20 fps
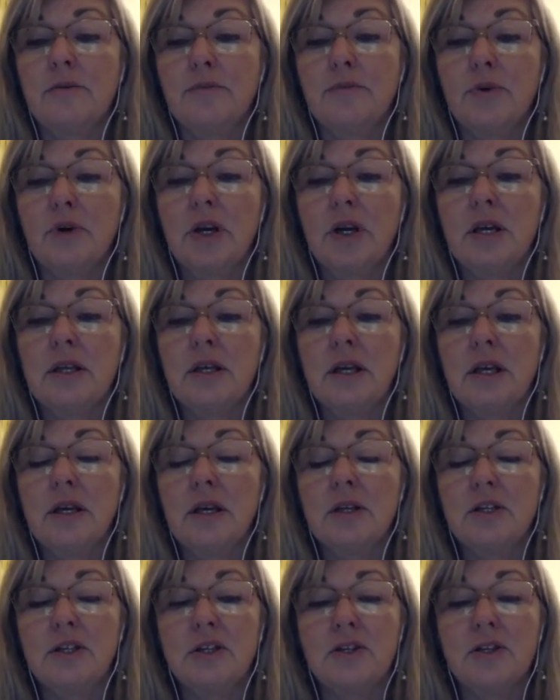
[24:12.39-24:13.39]
Breathing
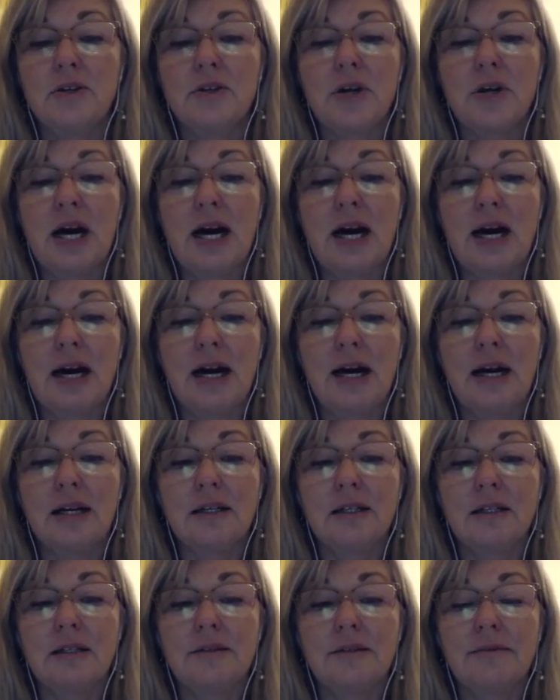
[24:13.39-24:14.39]
into your heart,